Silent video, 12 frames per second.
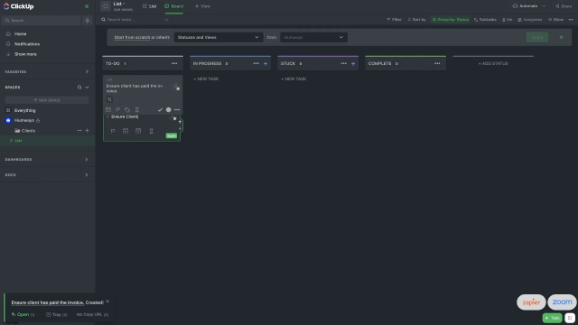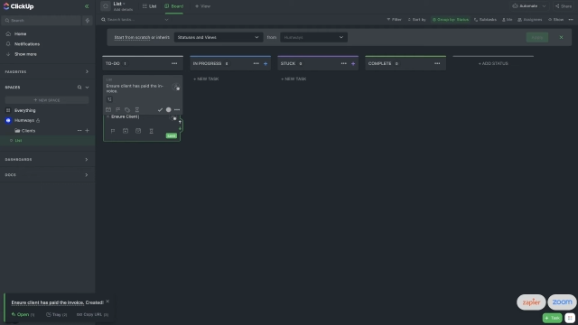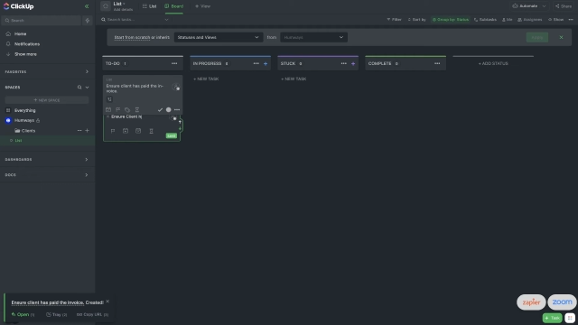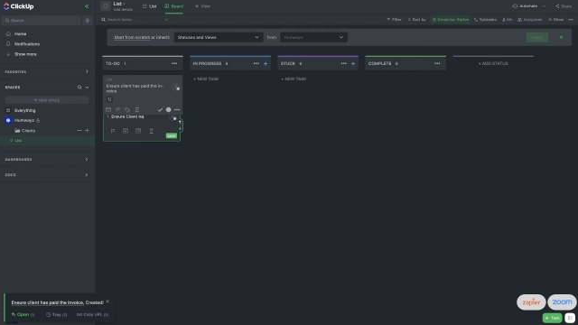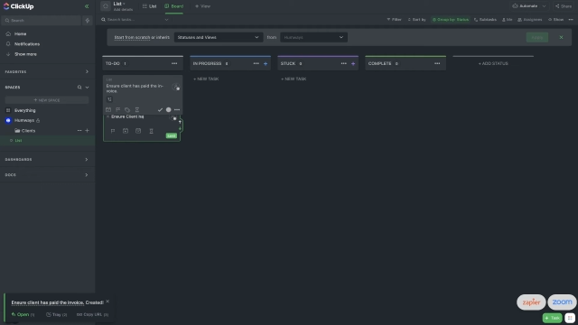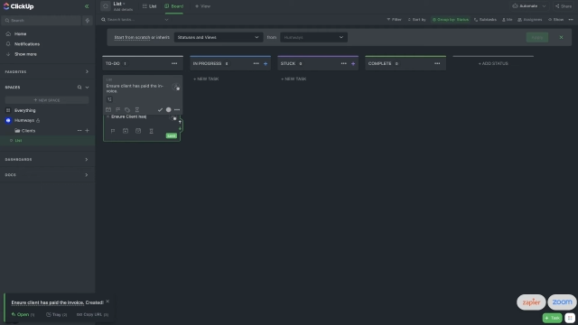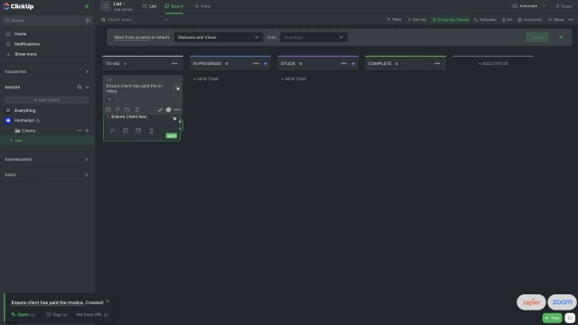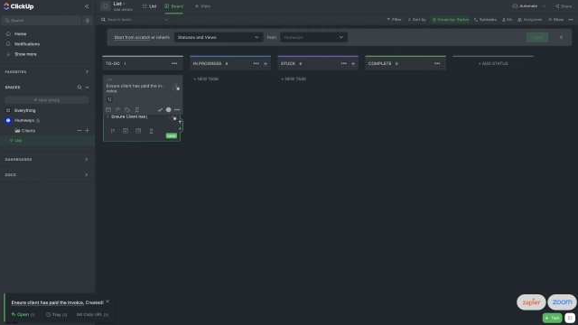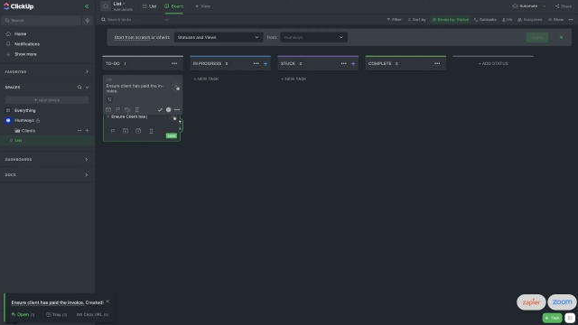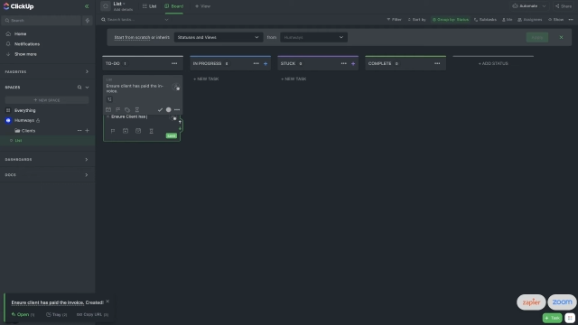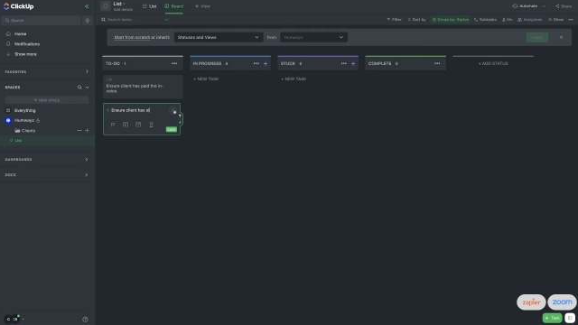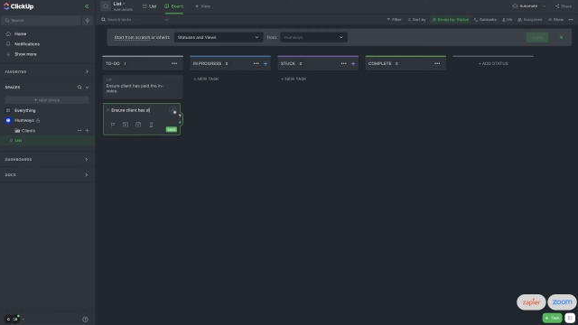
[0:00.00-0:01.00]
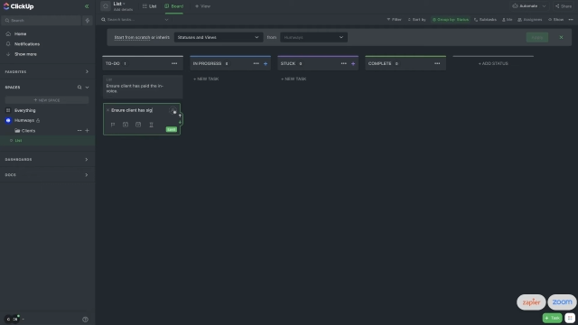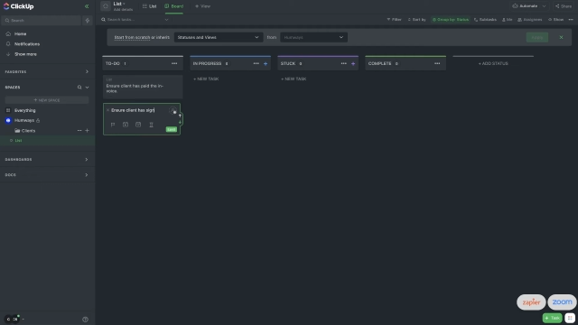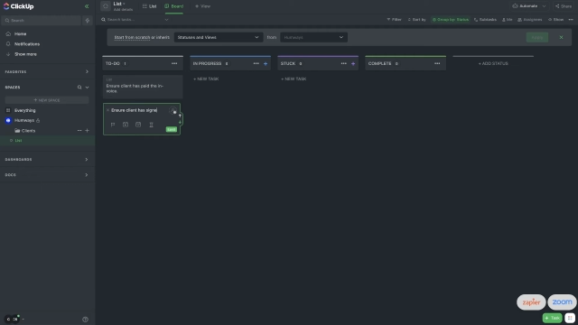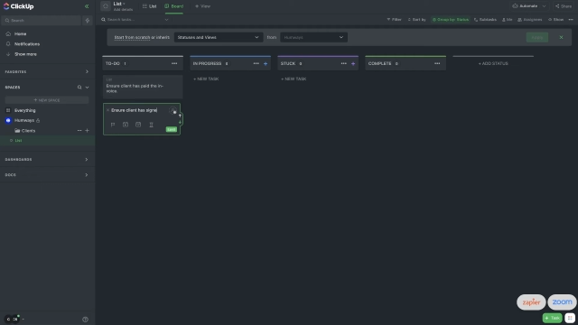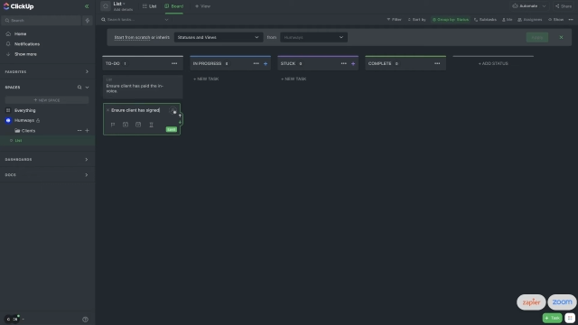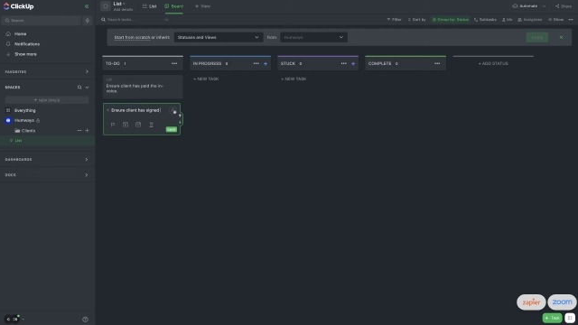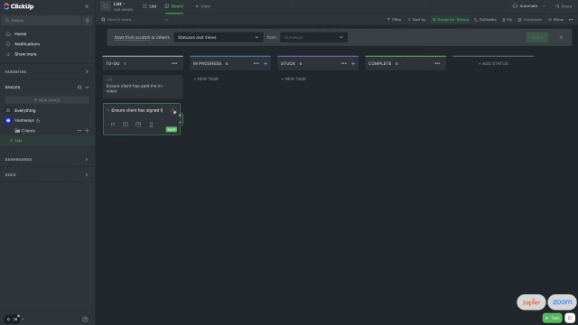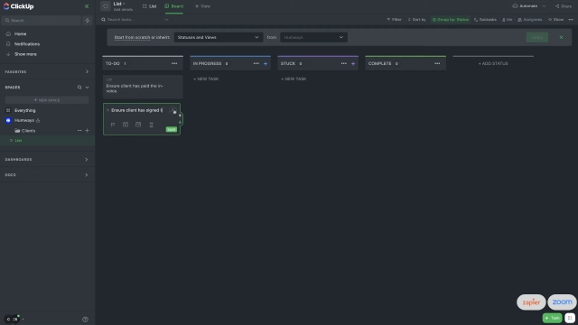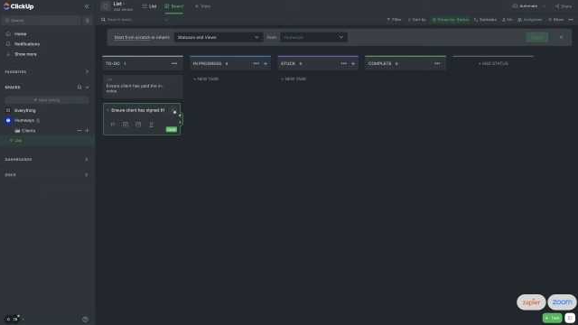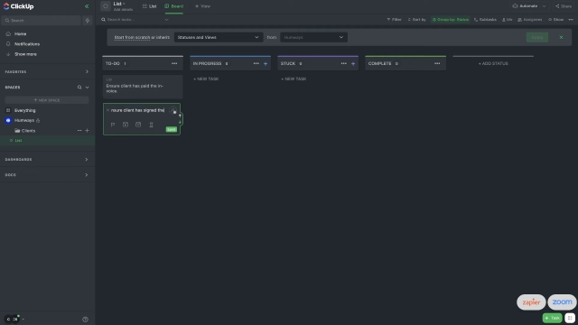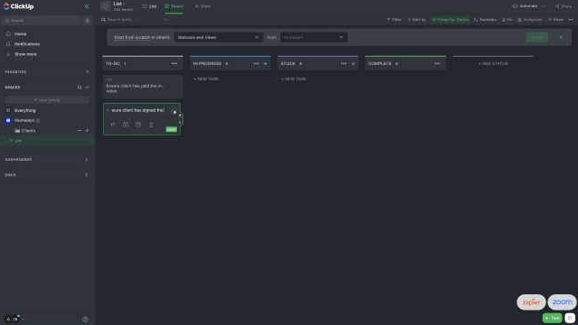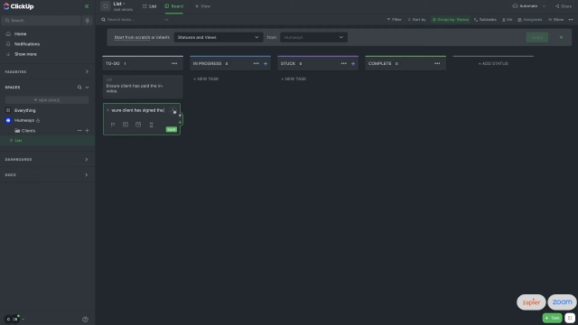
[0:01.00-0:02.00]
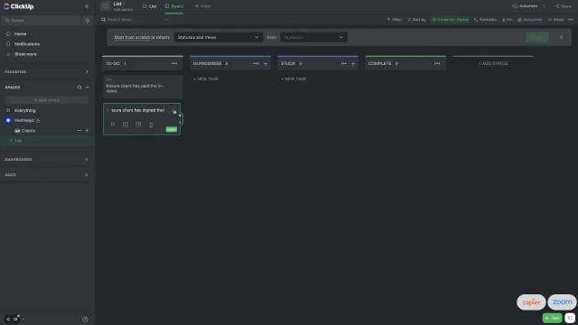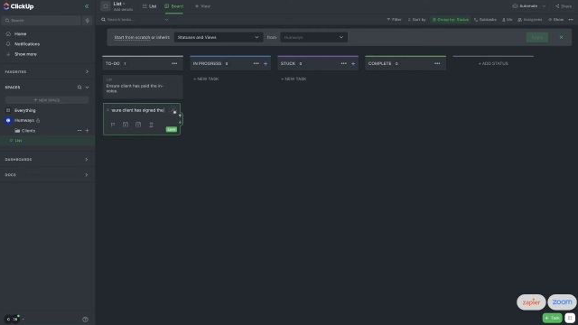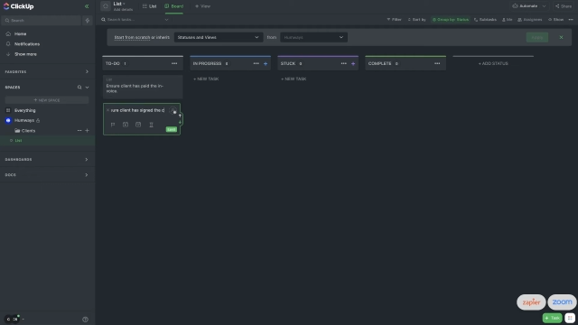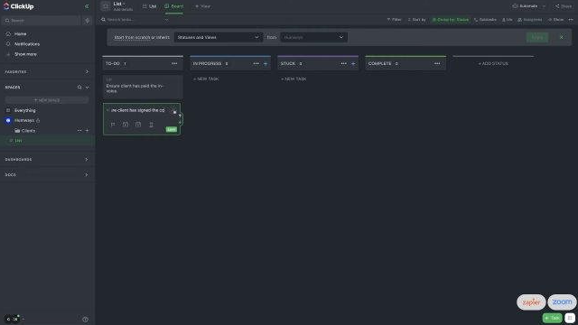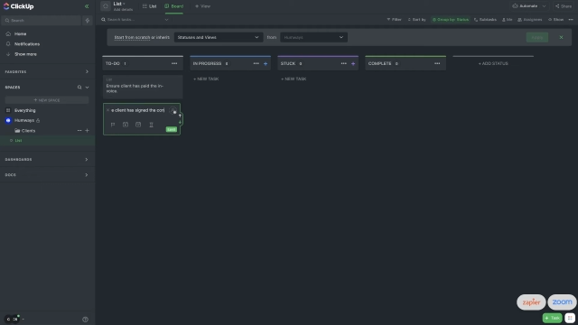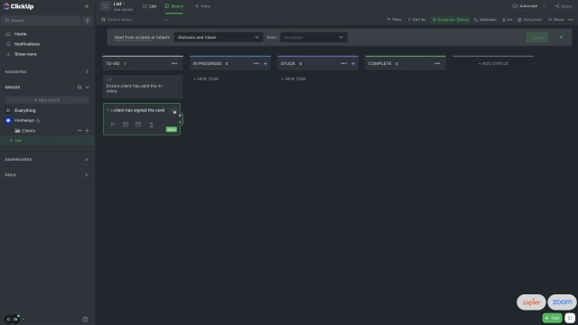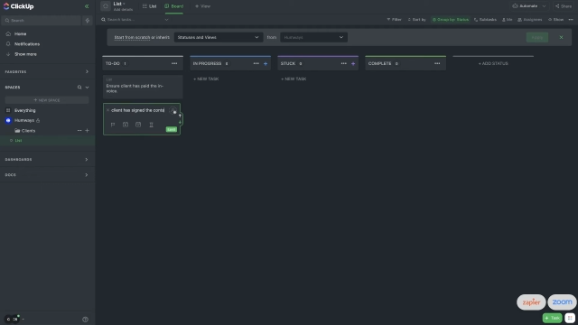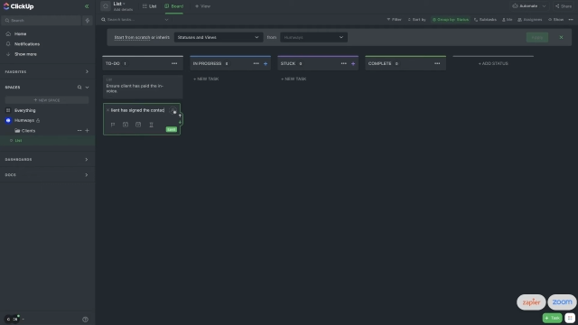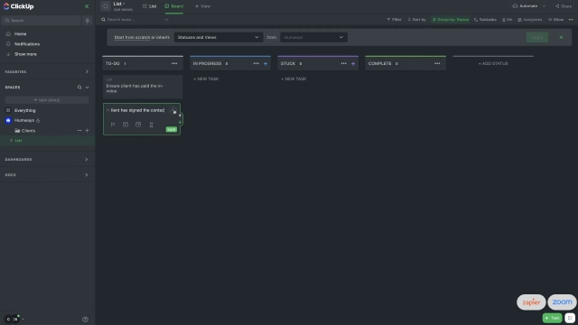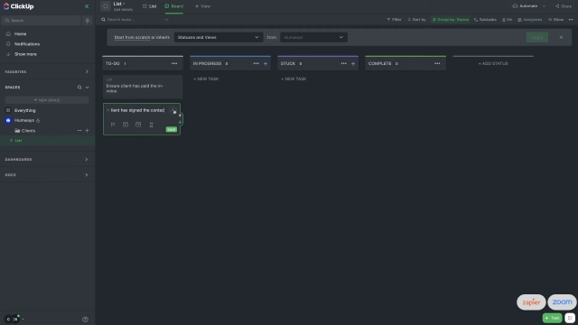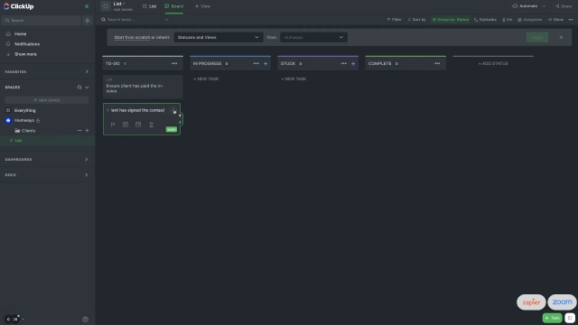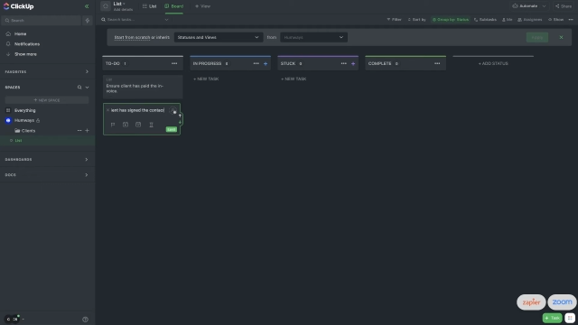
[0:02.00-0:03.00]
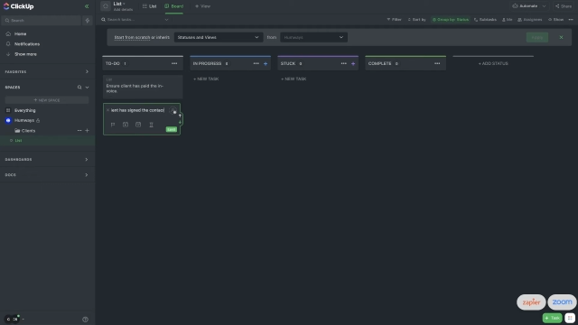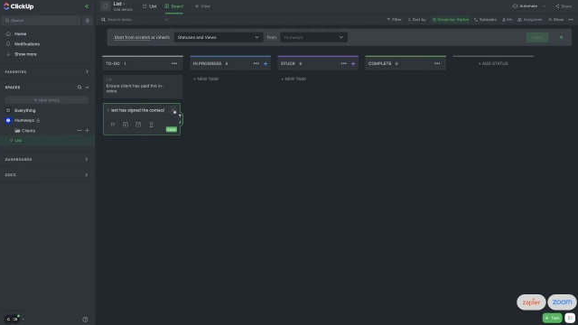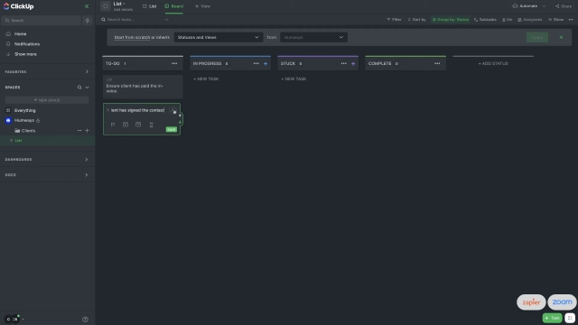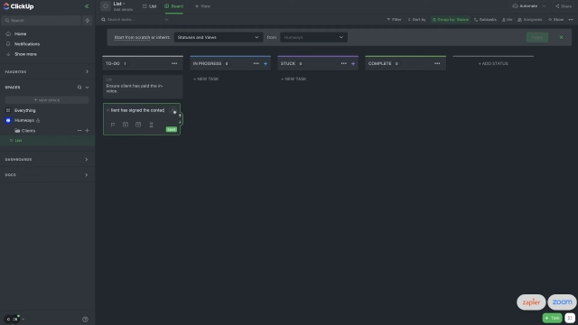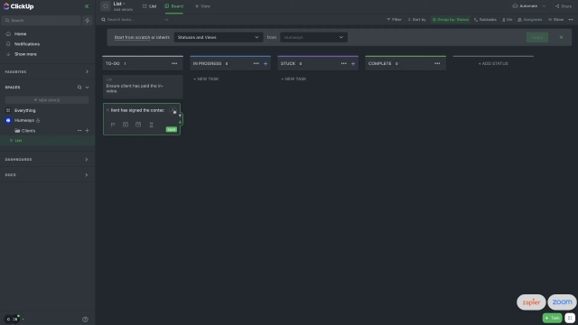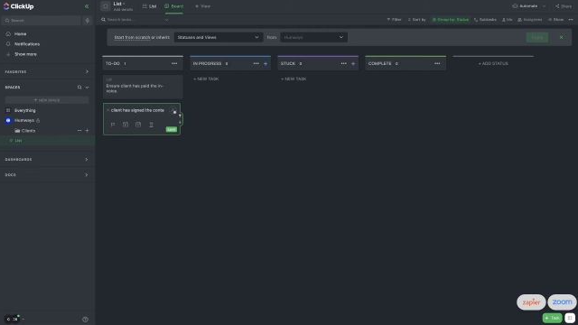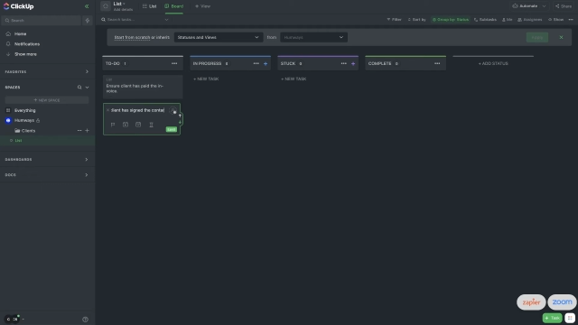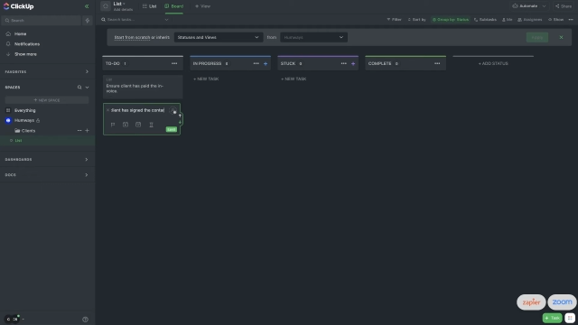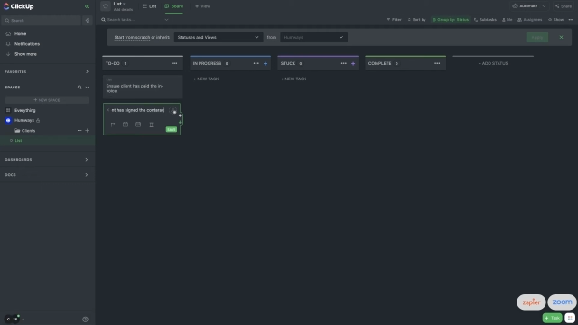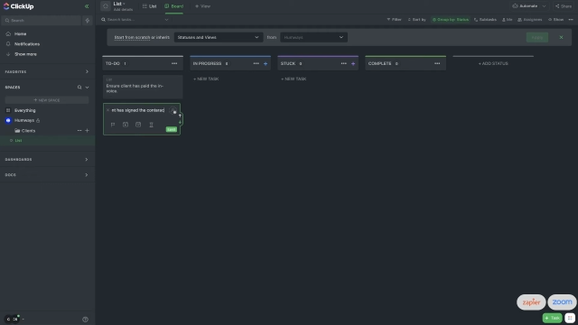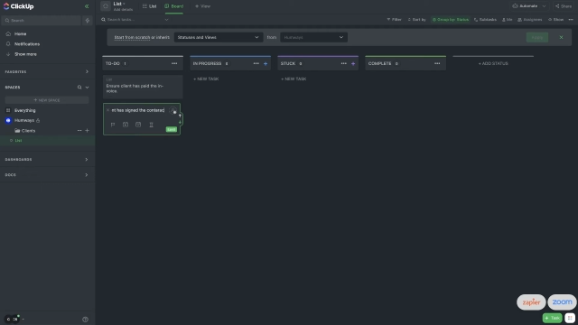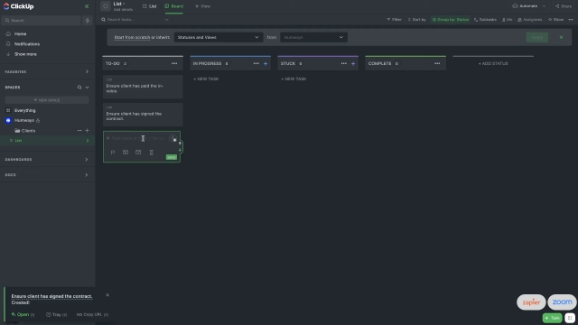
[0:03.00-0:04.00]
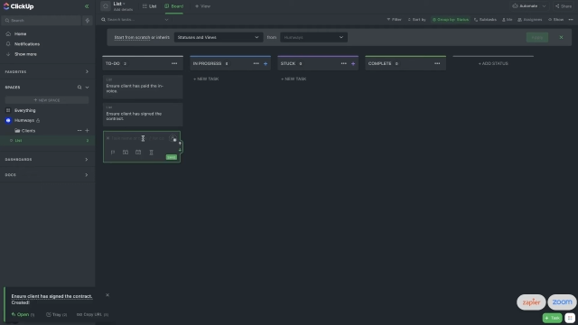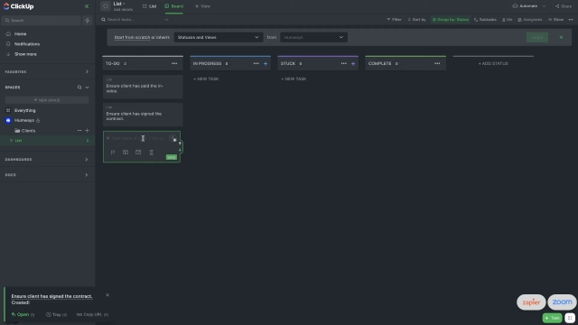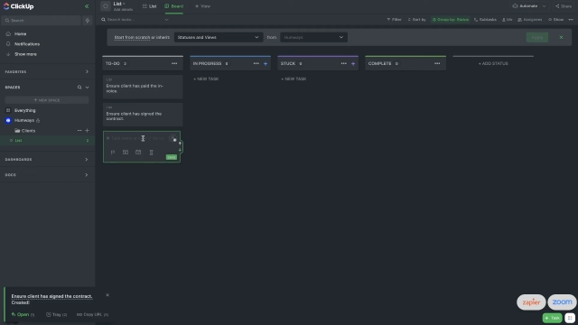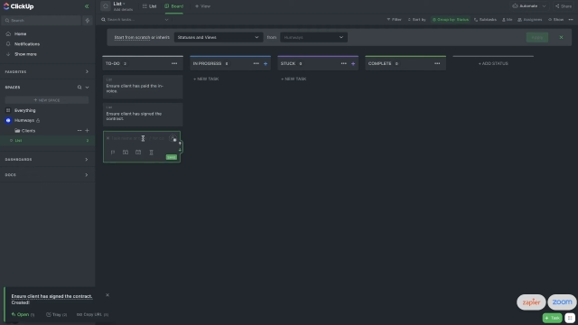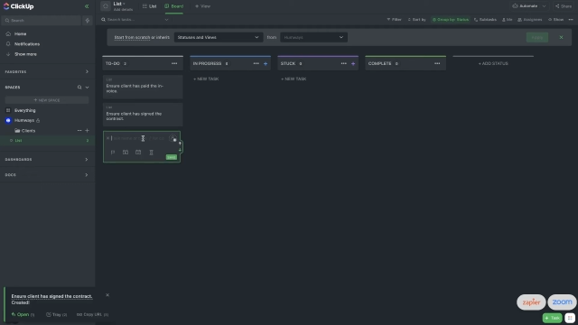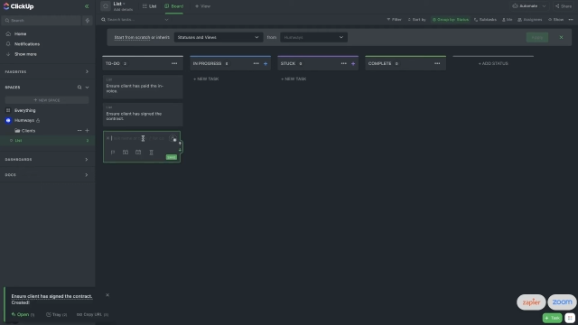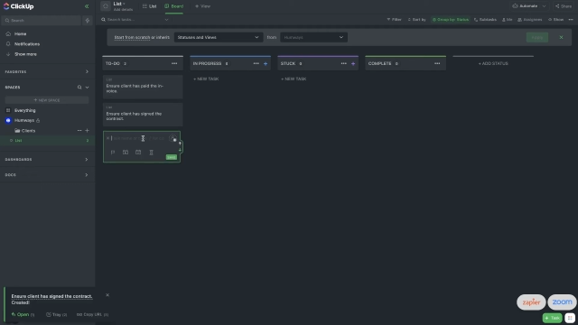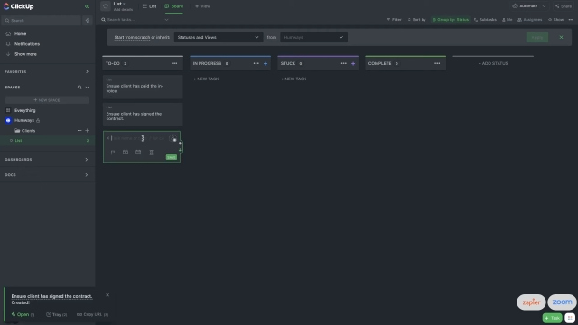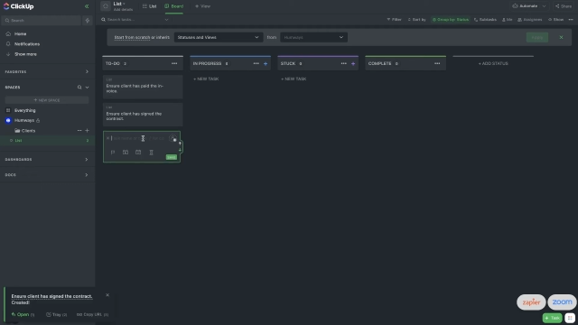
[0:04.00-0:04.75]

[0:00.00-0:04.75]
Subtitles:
[unreadable: no face in view]